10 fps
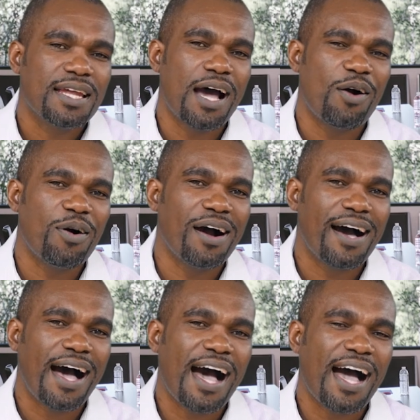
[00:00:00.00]
Now,
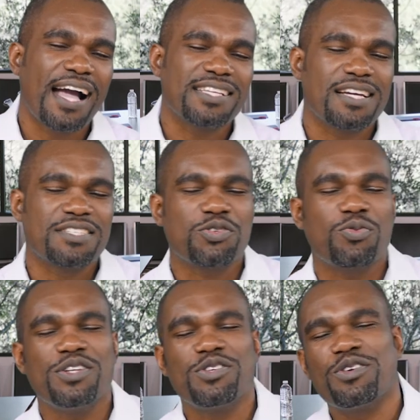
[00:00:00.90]
I just
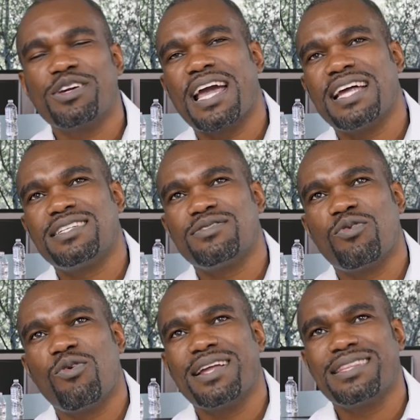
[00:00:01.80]
want to look at
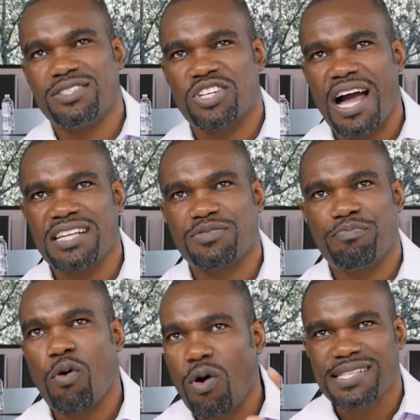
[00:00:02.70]
what the judge
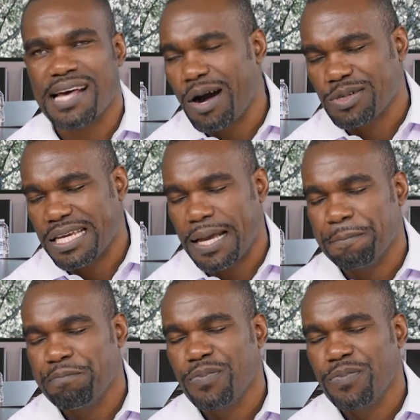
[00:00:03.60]
points out here.